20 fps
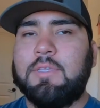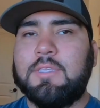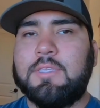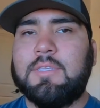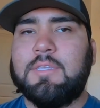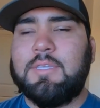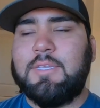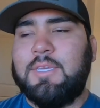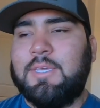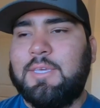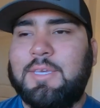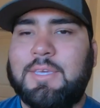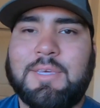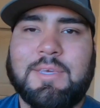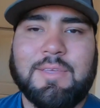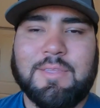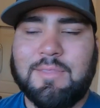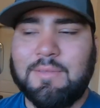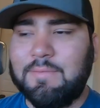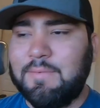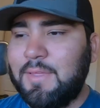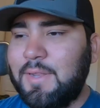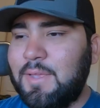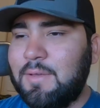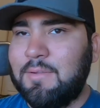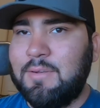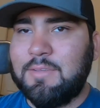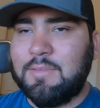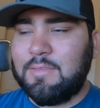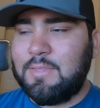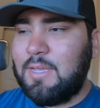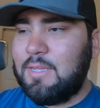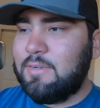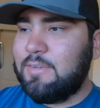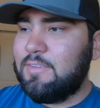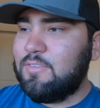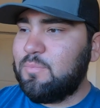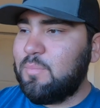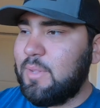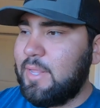see the video and it's not
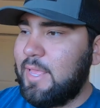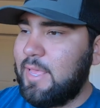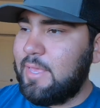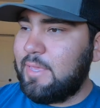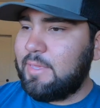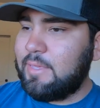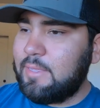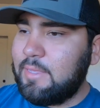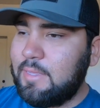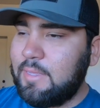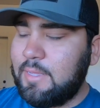just black.